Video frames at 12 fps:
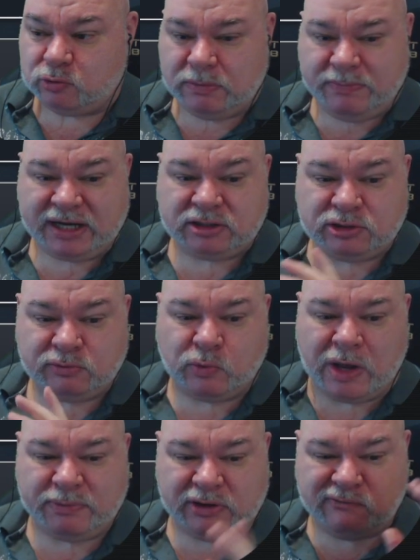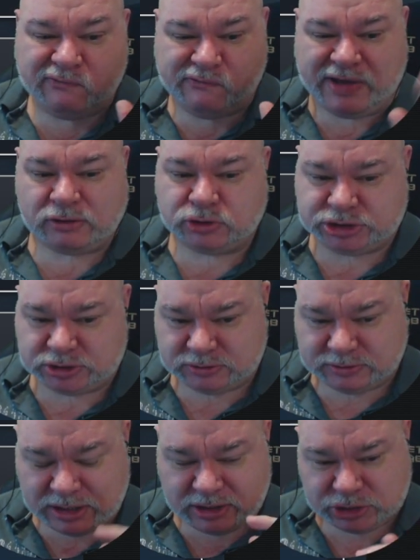picked the weapon falchion,
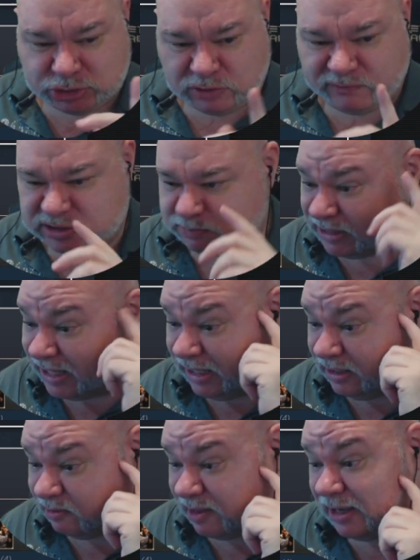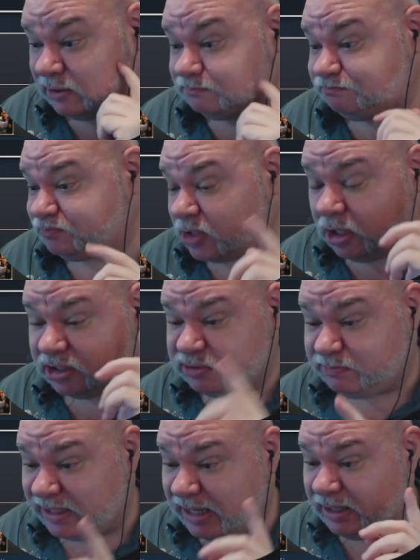and I should have explained that. I'll
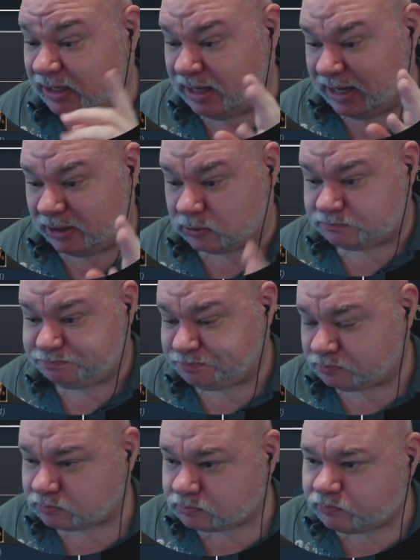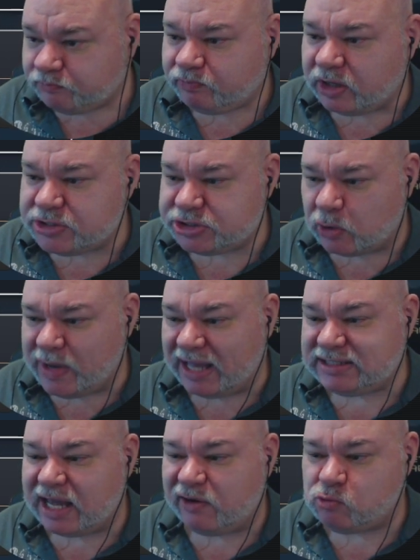explain it now. So we had
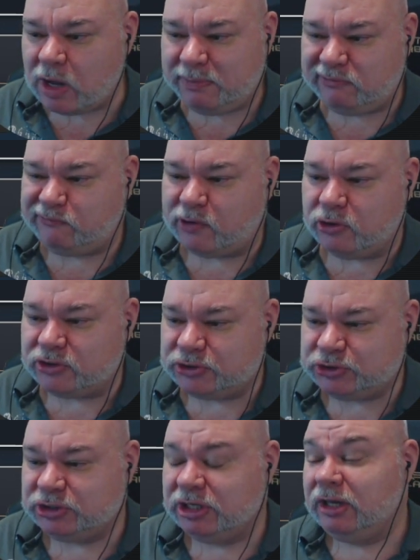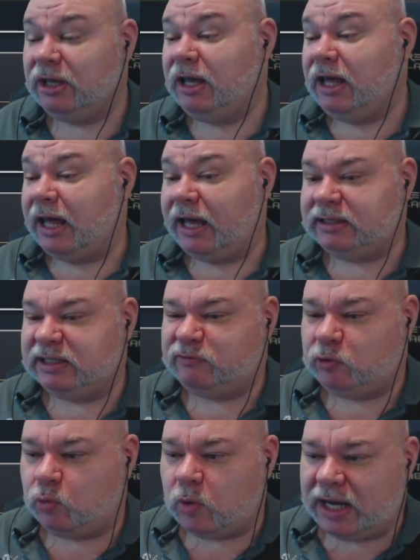to have weapon focus at
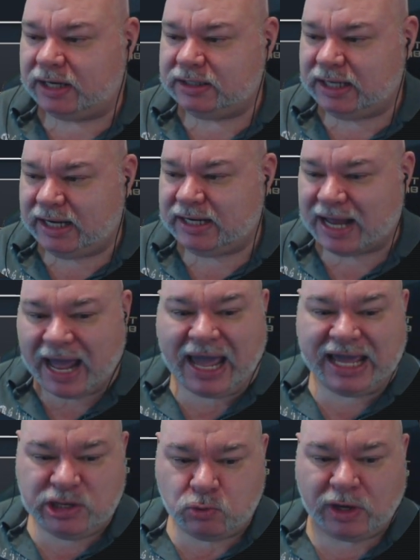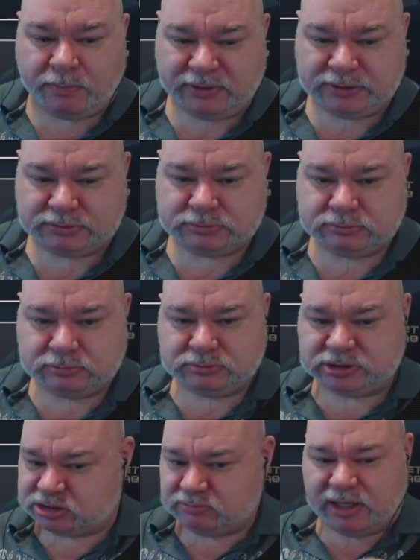level 1 in a weapon.
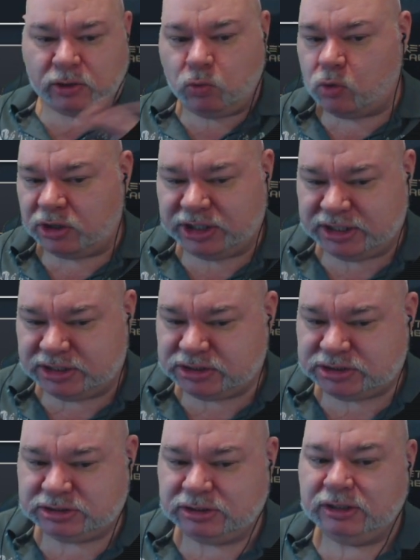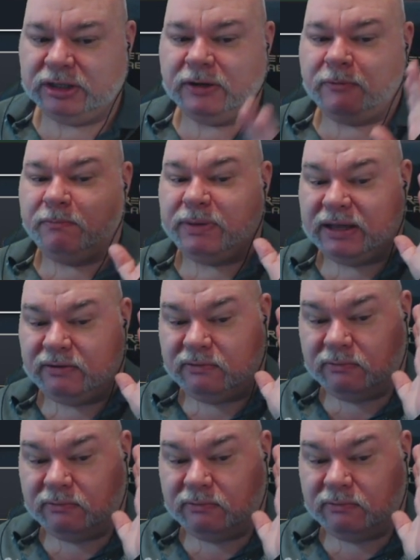Doesn't matter what it is, but